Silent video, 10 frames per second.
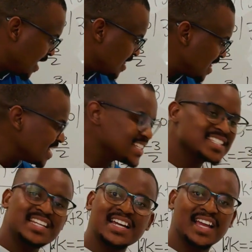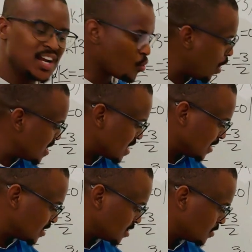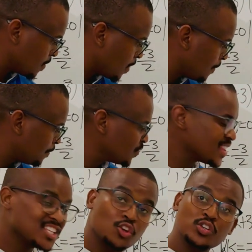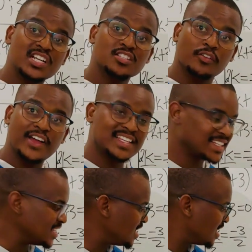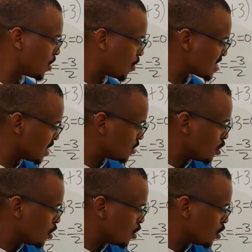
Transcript: They are sitting in quadrants. The solutions of x are sitting in a quadrant